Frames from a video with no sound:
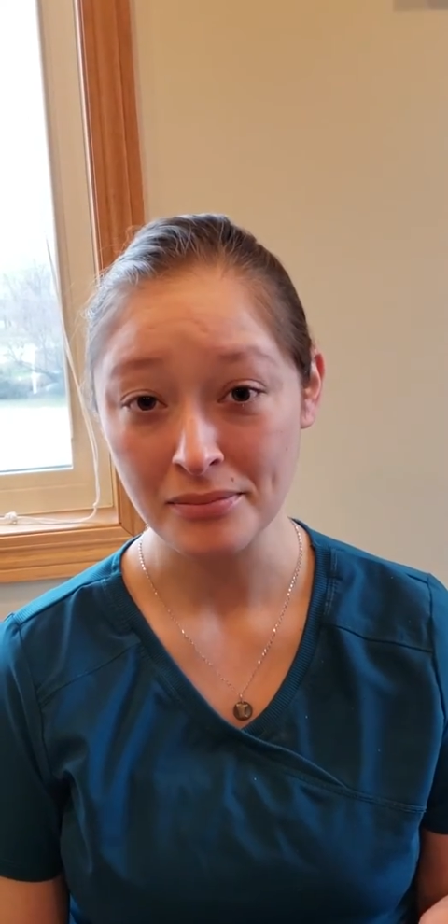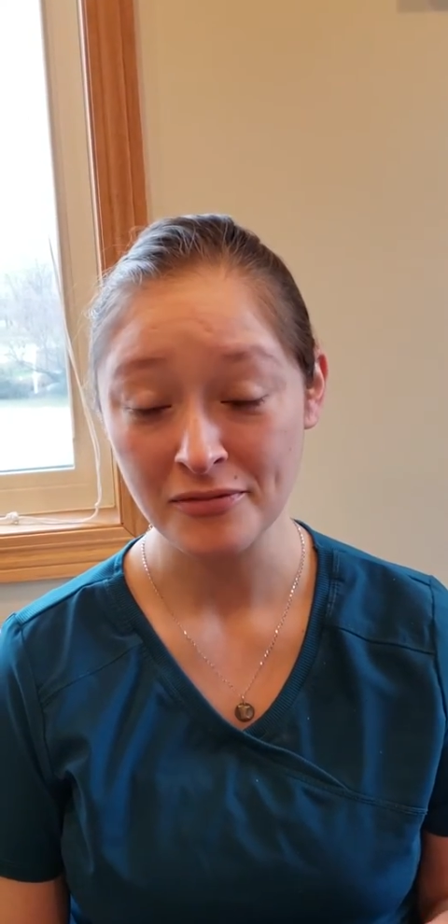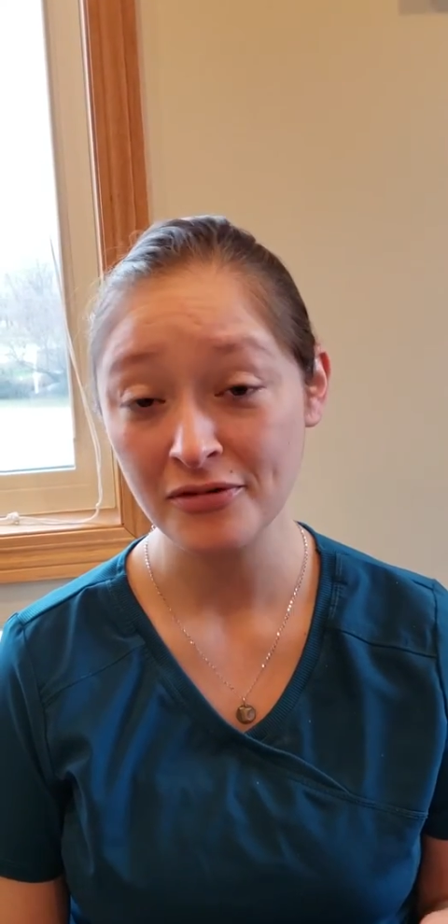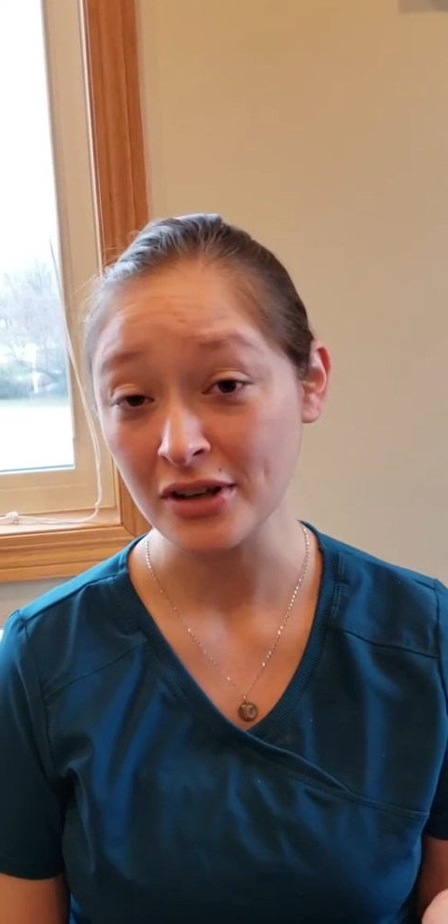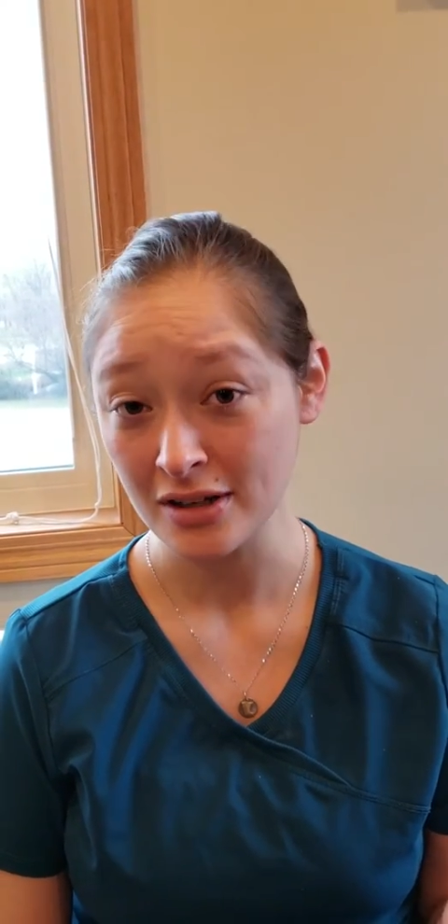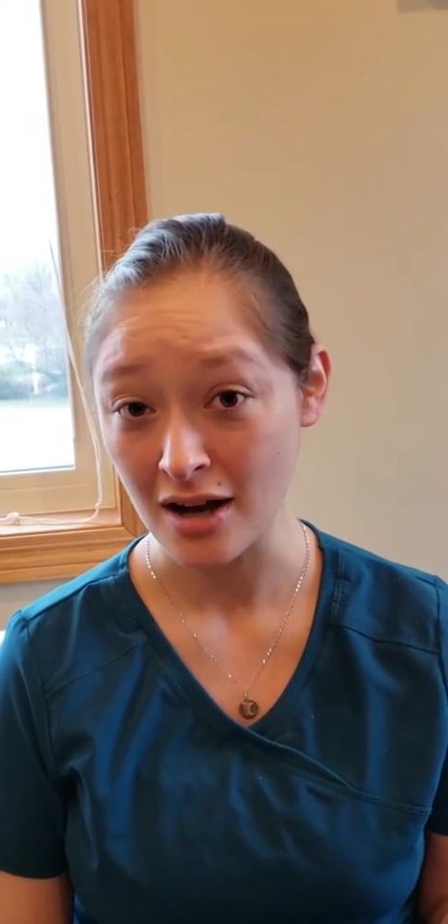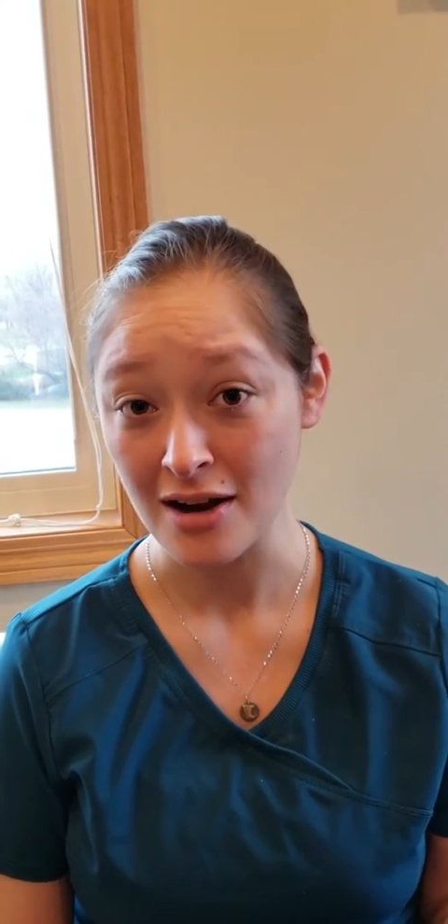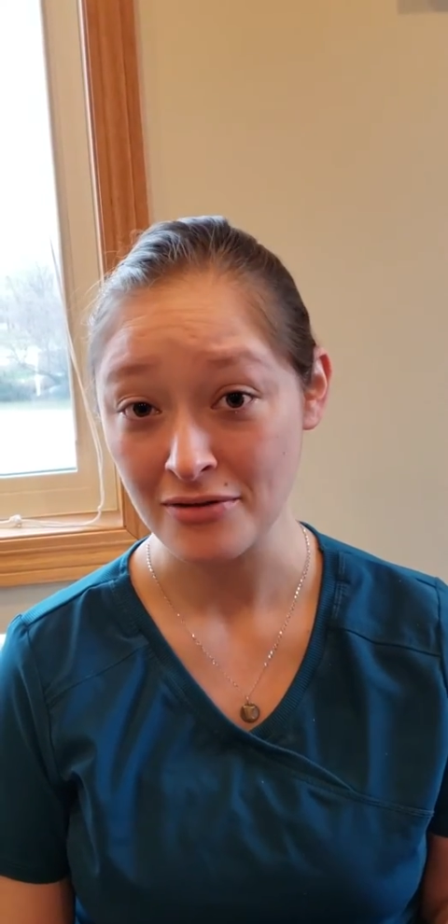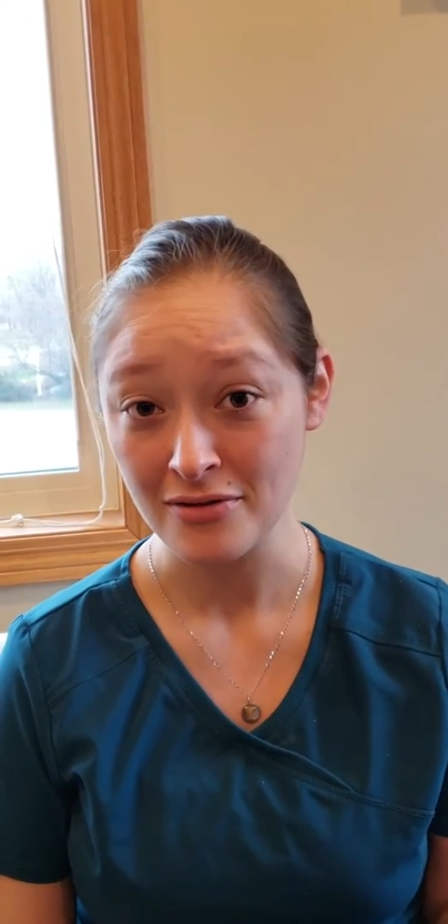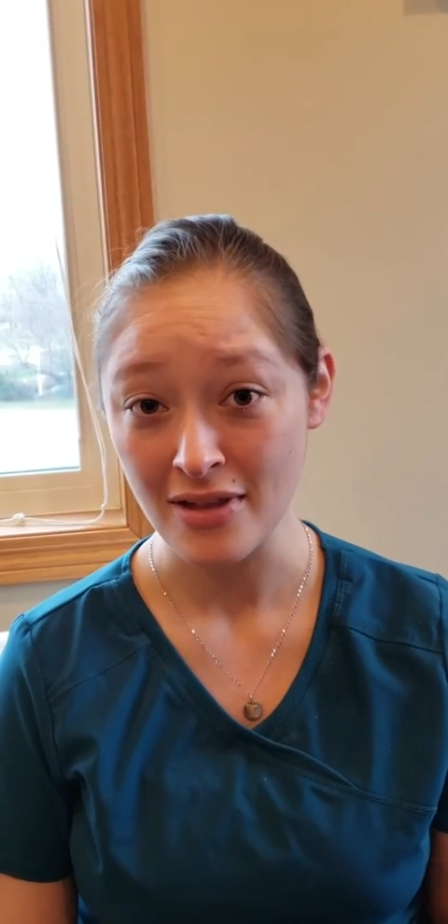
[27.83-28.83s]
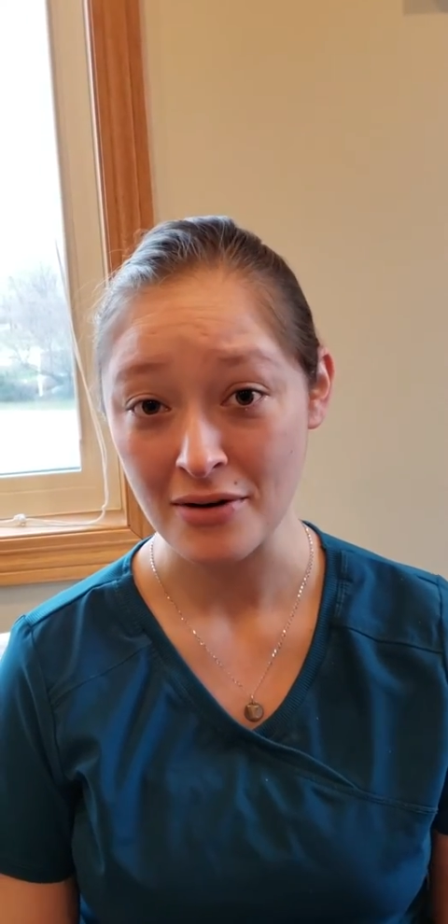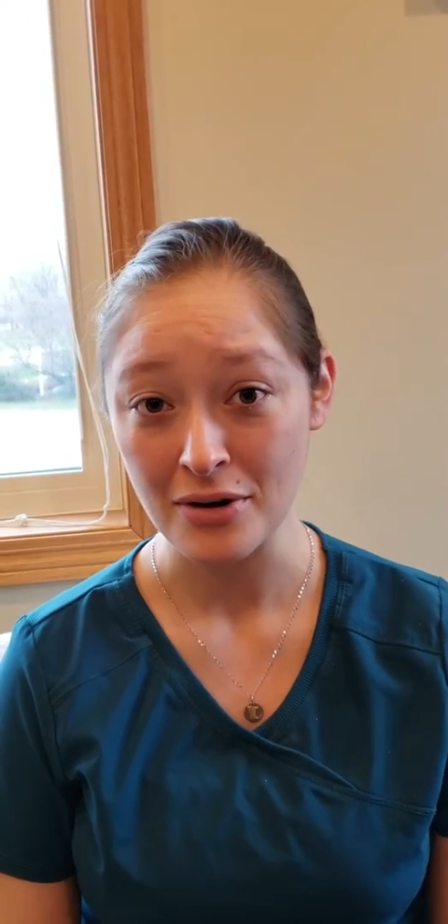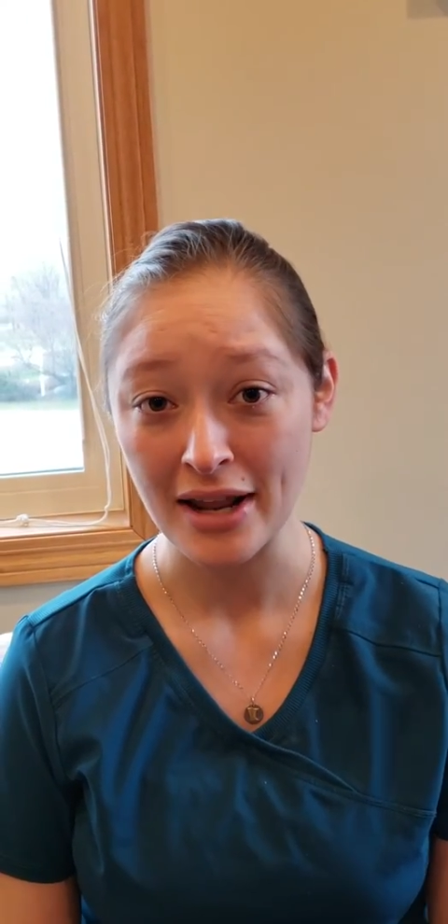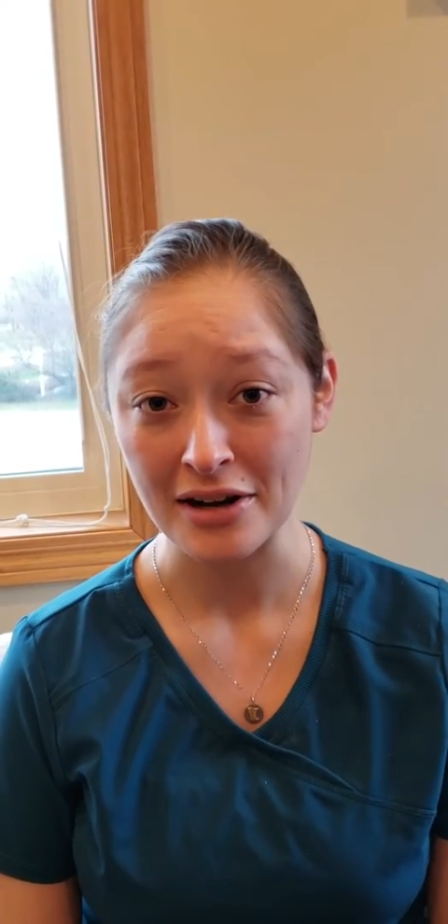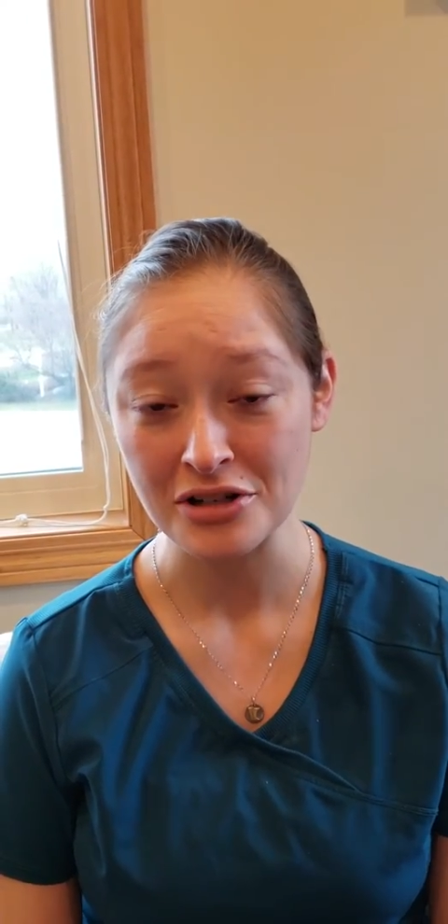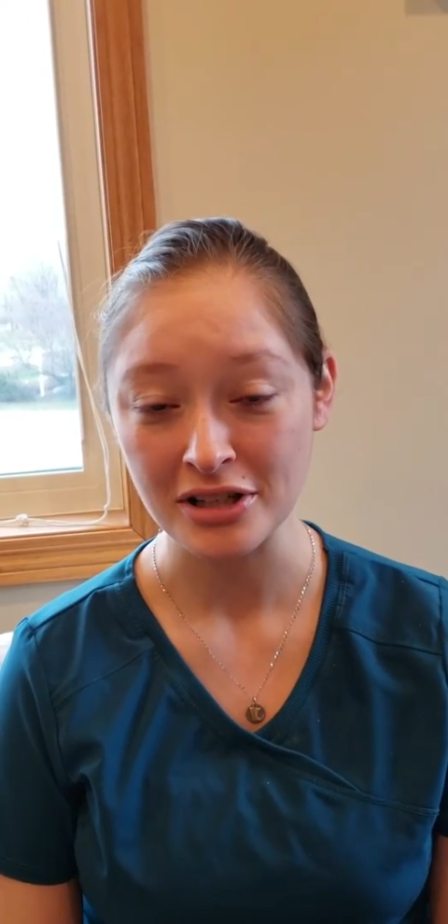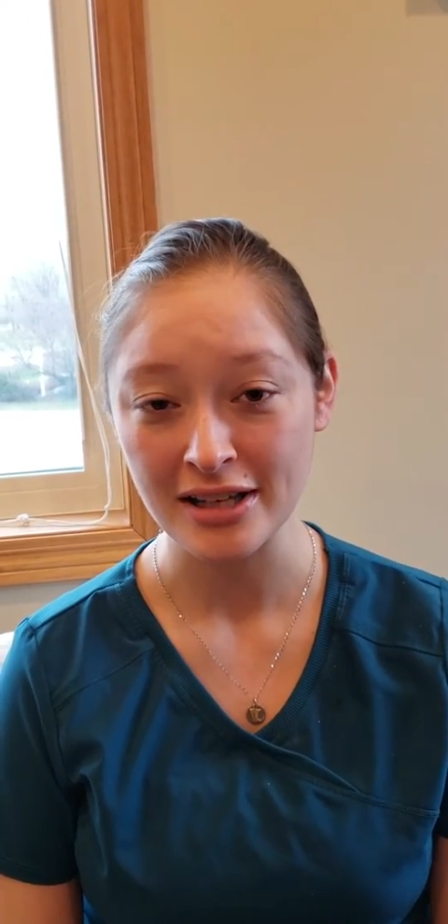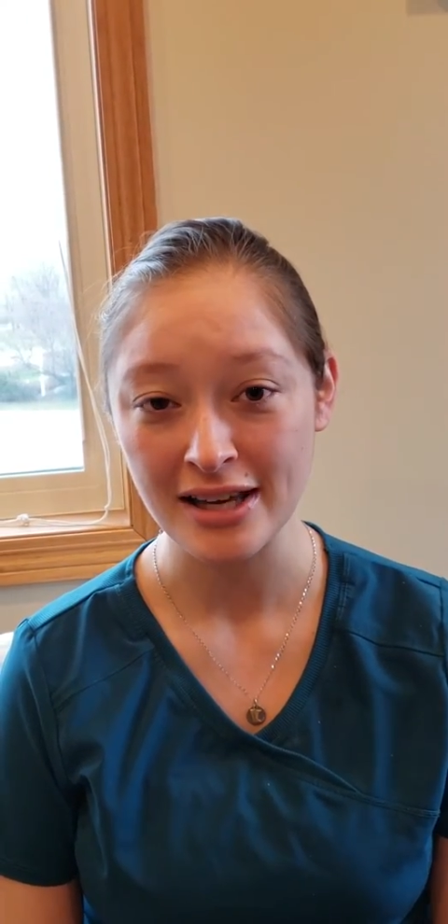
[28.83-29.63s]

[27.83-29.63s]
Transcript: Feed off of that one actually,